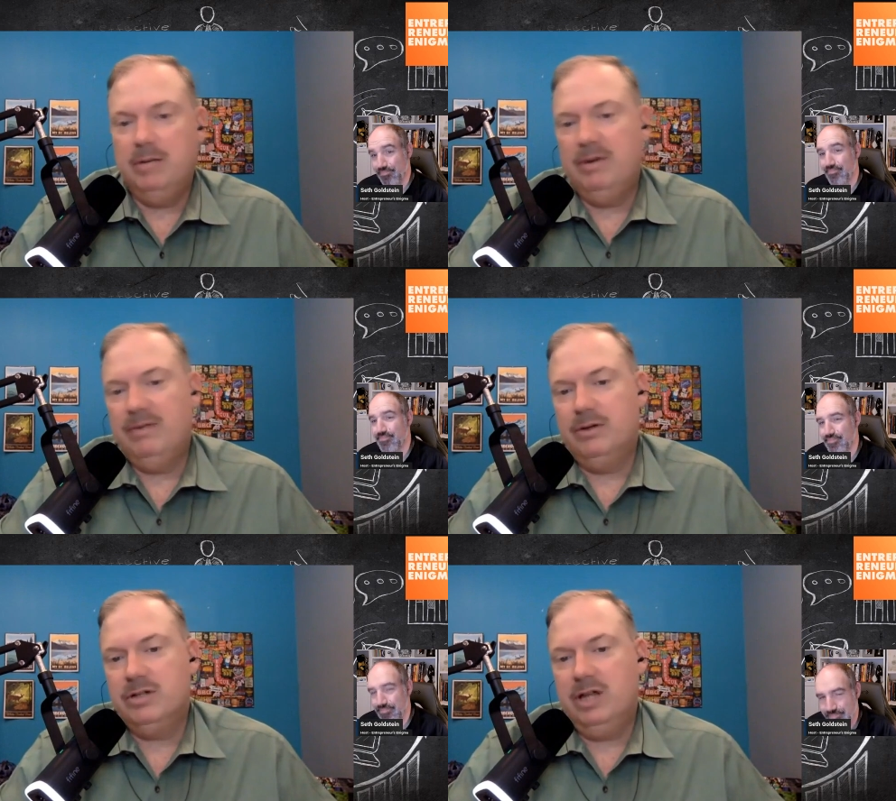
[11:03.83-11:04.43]
Speaker 1: my
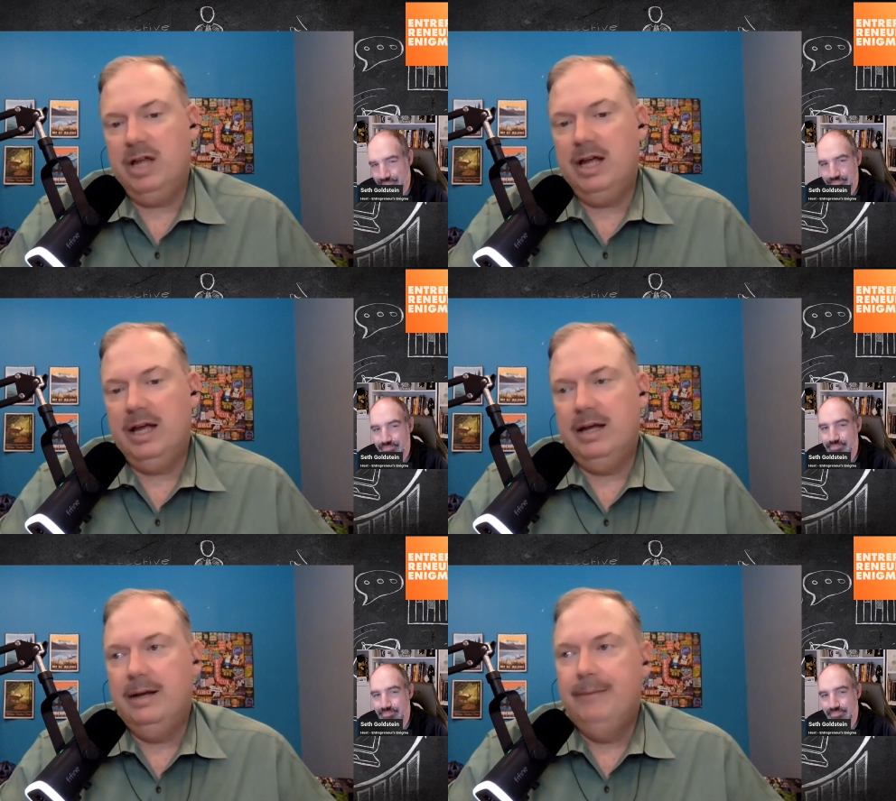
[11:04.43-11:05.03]
first
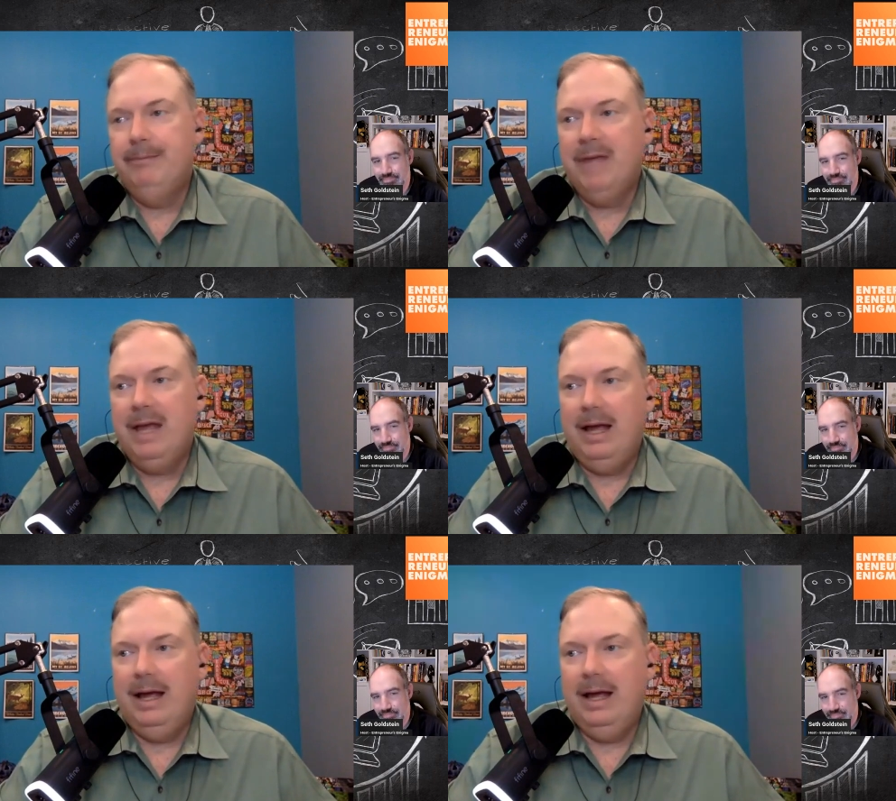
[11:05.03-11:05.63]
client
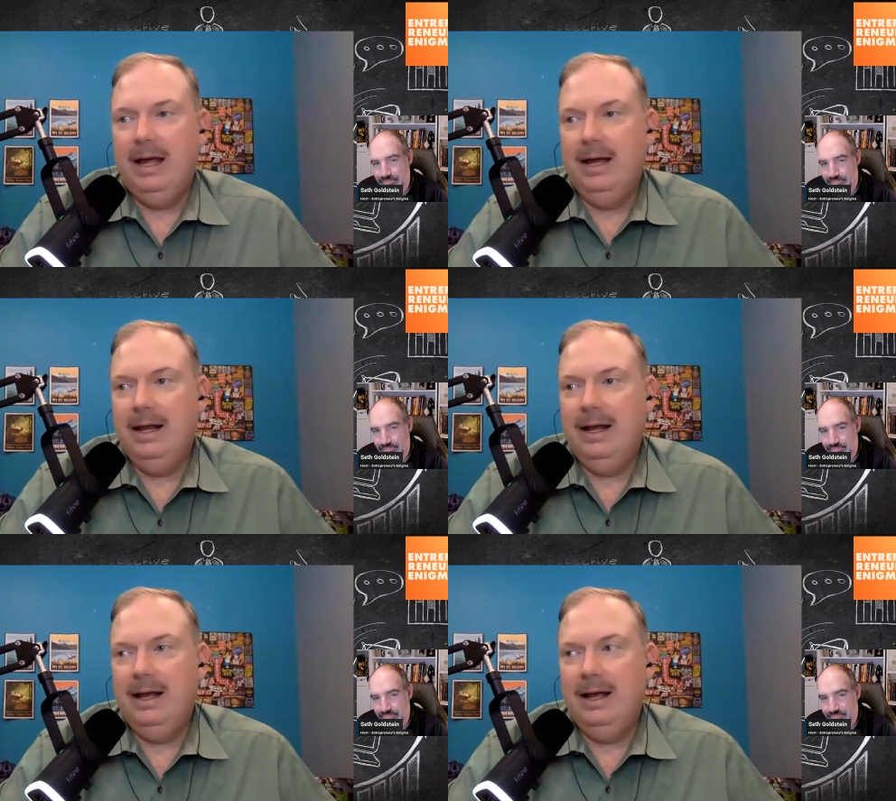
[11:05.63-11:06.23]
Speaker 2: and
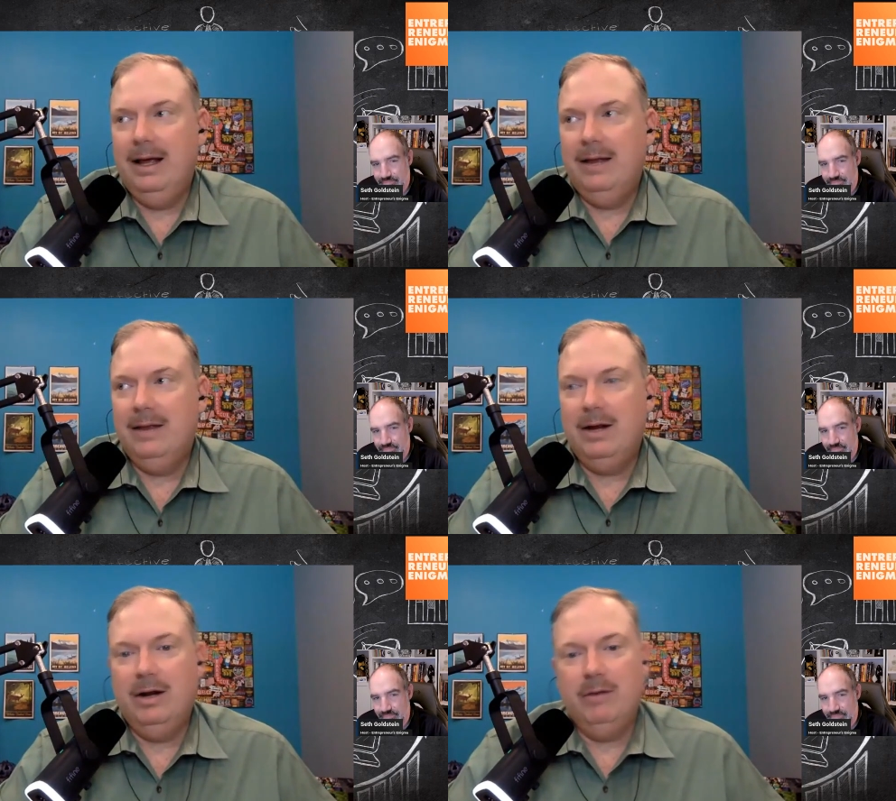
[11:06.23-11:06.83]

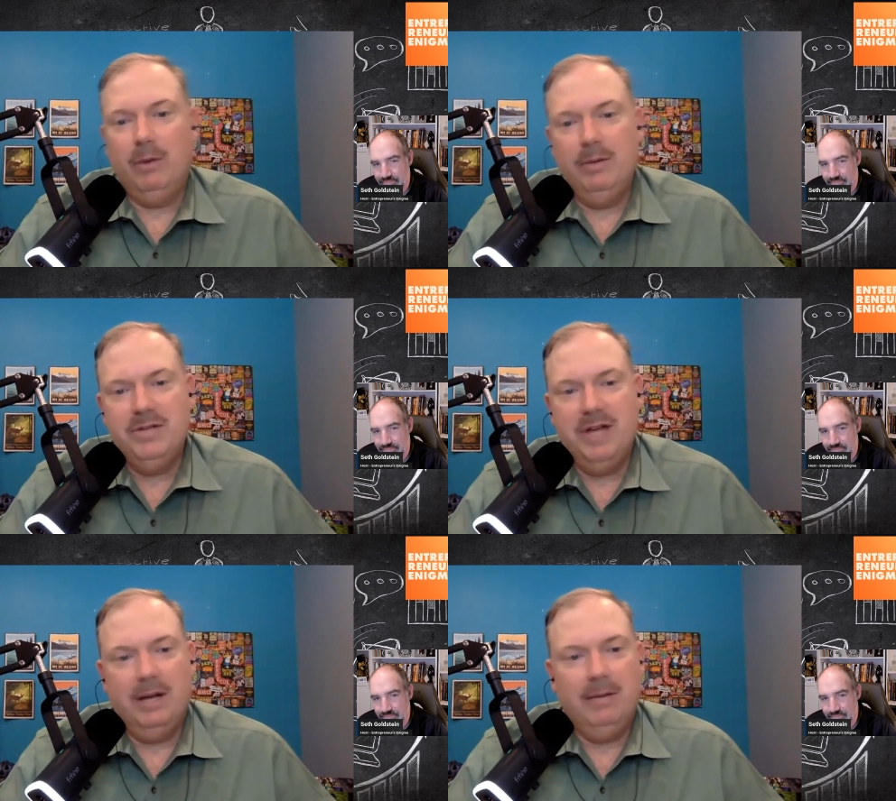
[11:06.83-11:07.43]
they don't have a
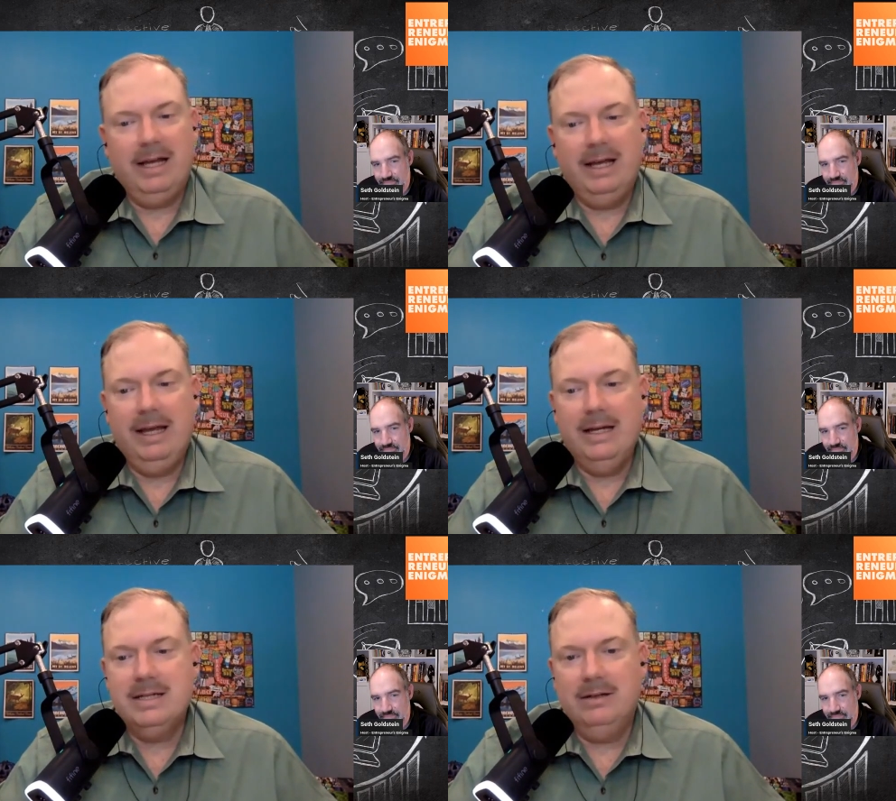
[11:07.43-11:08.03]
website, I'm like, I
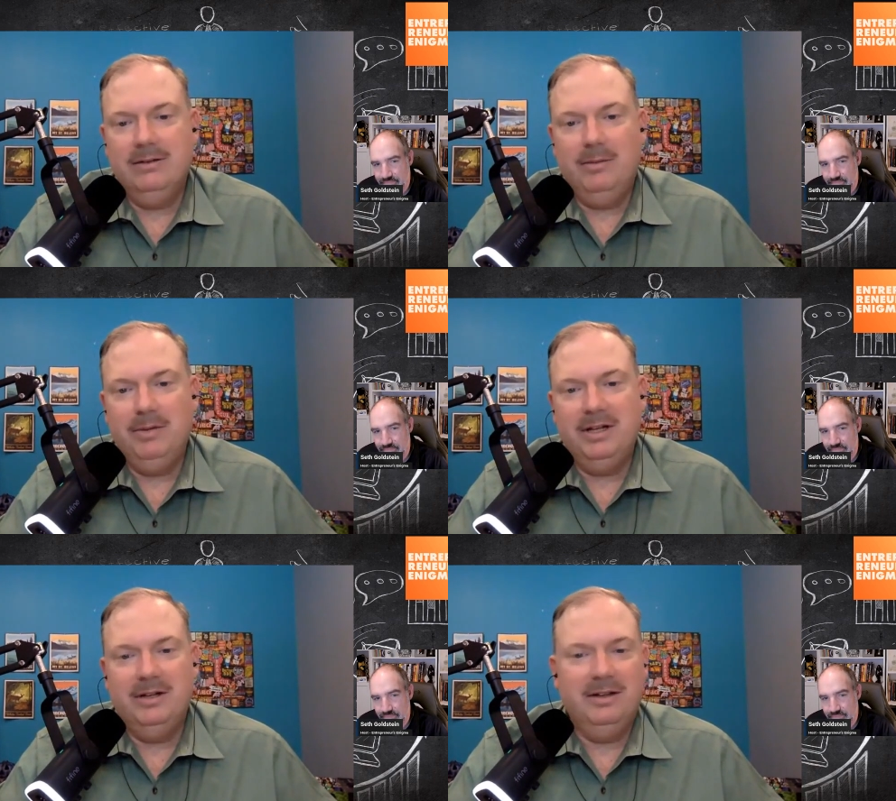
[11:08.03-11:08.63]
can't sell
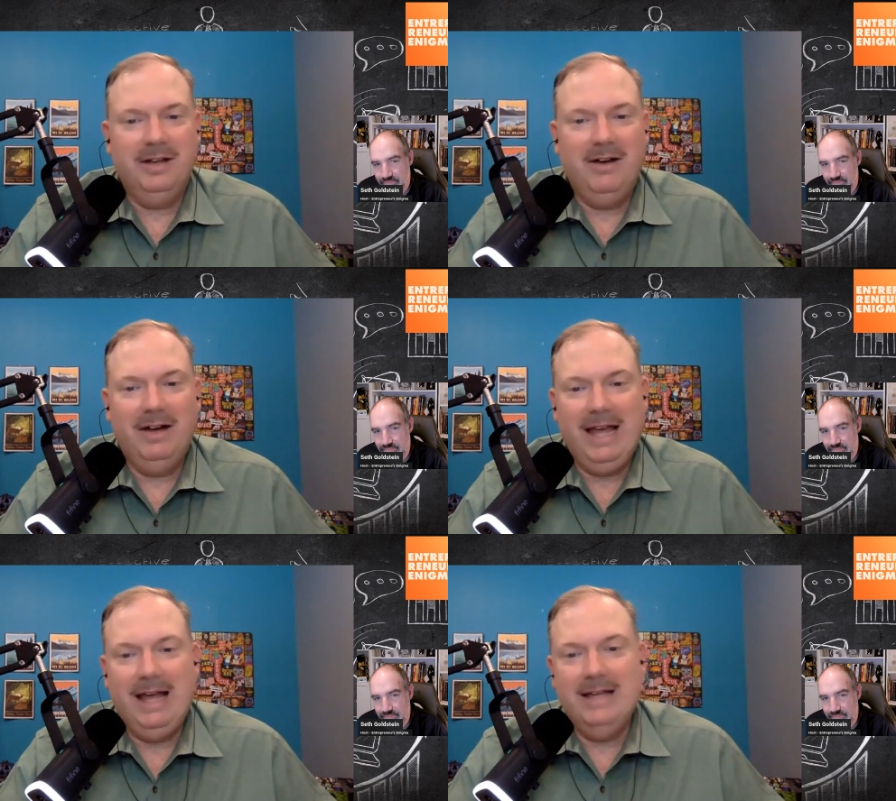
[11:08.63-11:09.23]
something that, you know, I
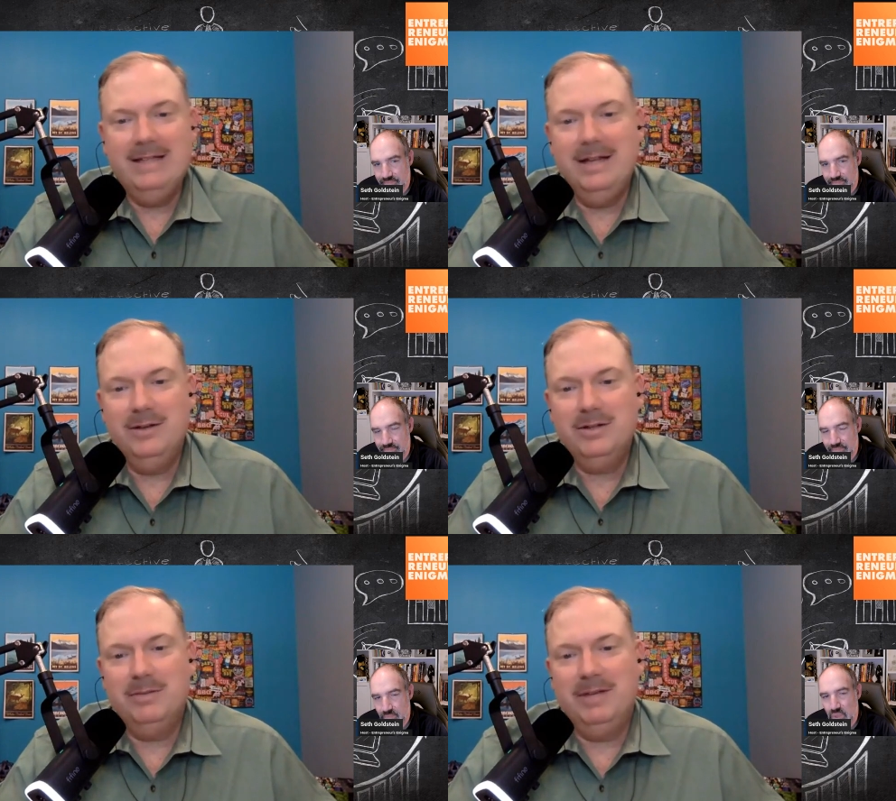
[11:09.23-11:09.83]
can't S E O
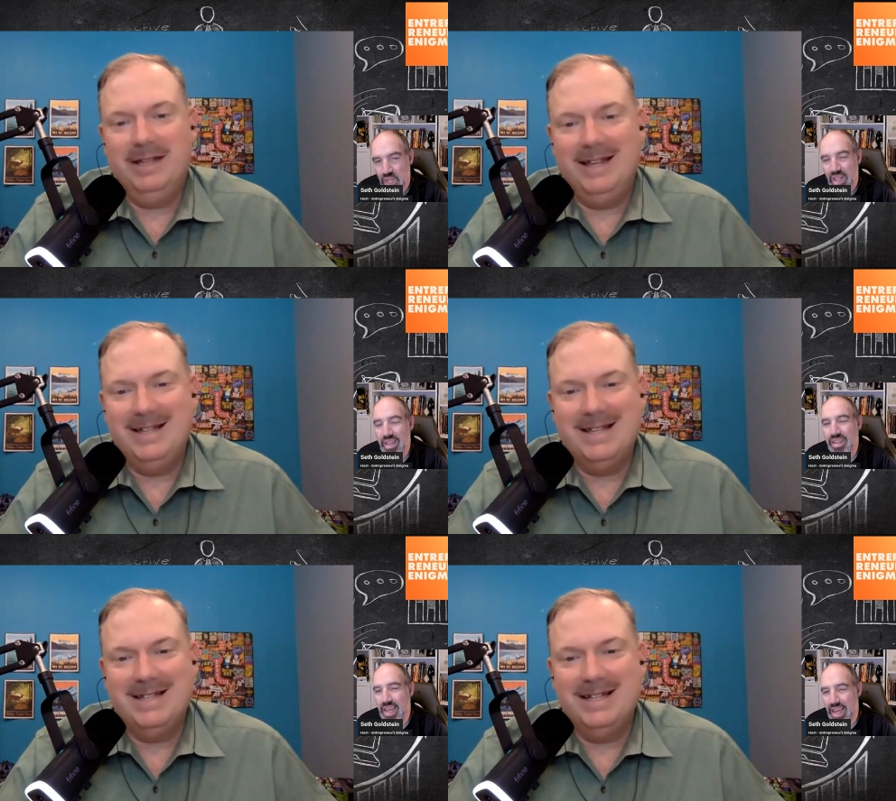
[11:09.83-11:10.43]
something that
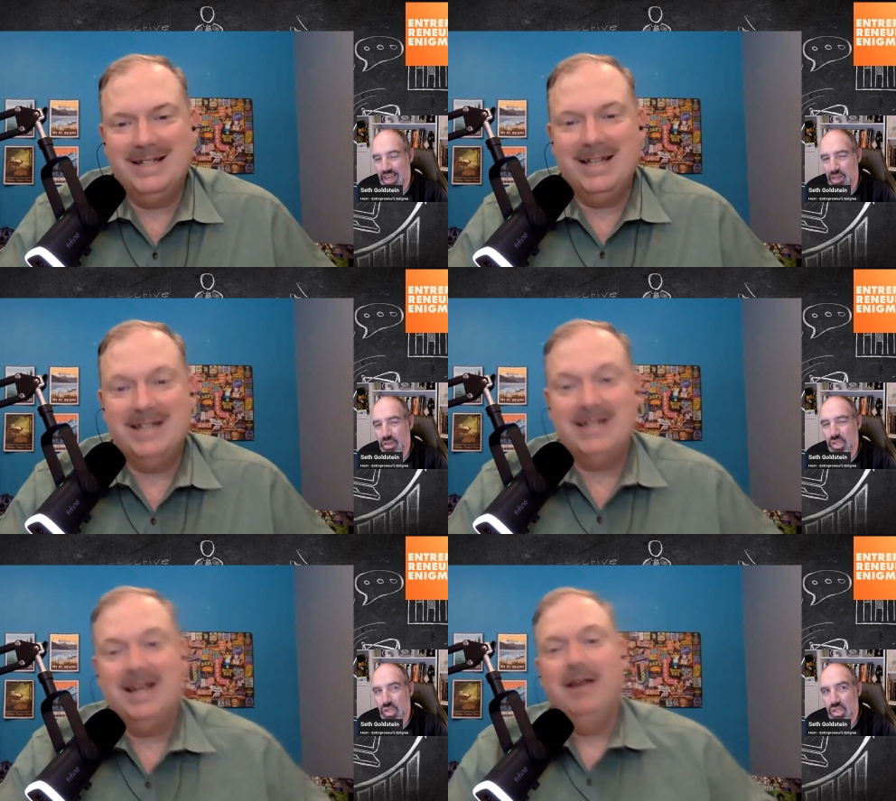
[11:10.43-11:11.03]
doesn't
Speaker 1: yeah,
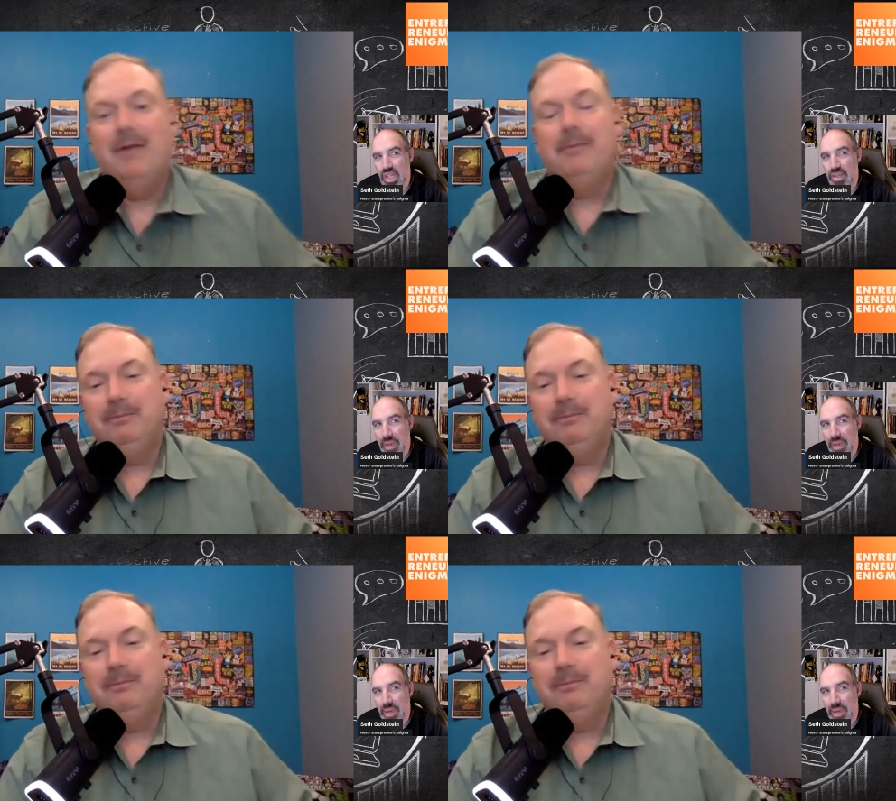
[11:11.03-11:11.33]
exist. Yeah, you, you did it